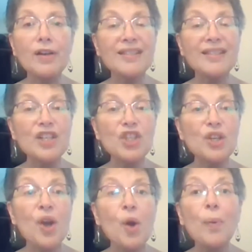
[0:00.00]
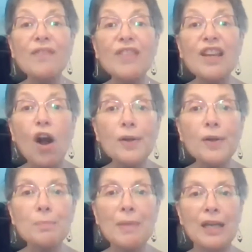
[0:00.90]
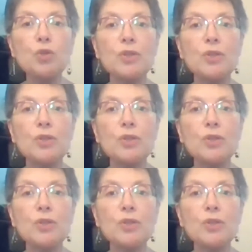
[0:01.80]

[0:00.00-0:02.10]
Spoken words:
Extension, we have the Arts Management